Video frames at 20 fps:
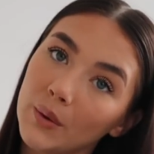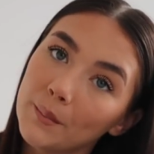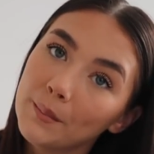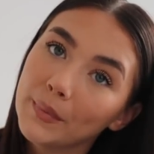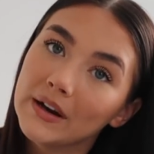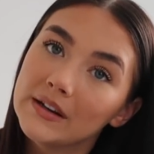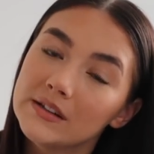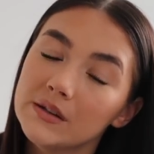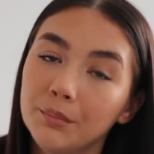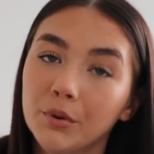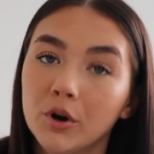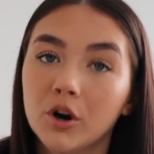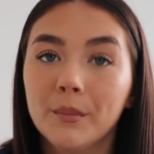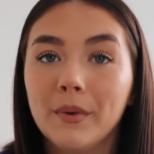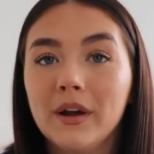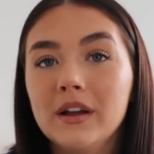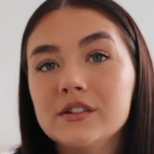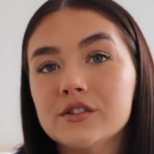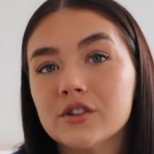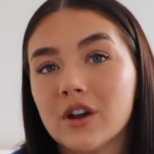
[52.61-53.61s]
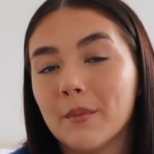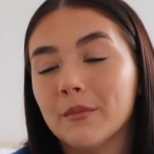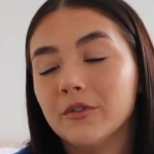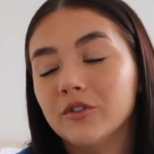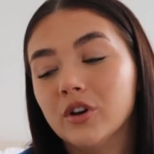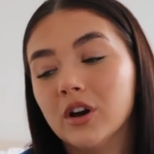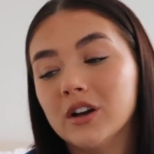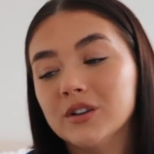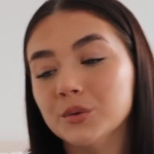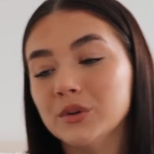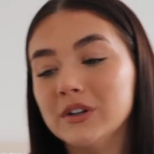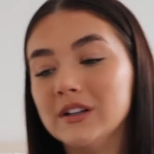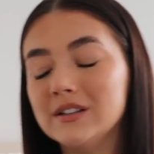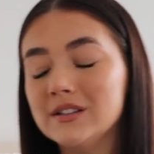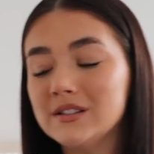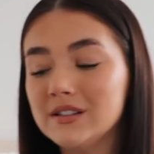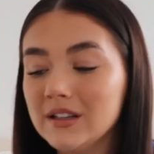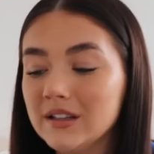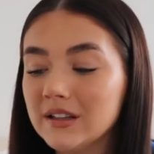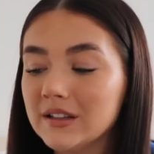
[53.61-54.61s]
But I did put on my Instagram if you guys wanted to
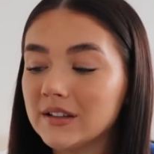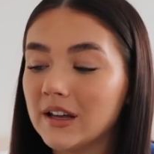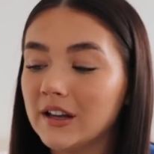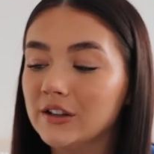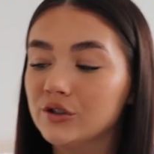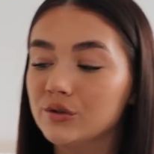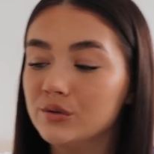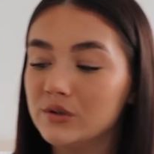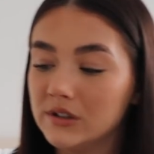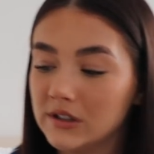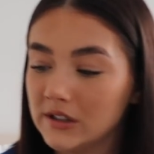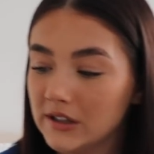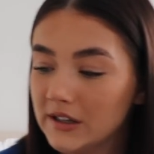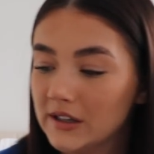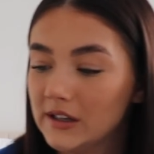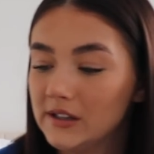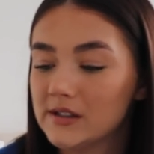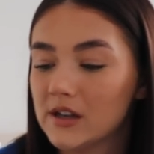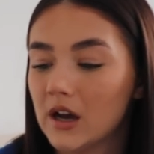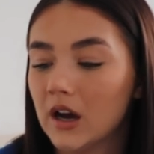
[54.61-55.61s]
see this, and you did.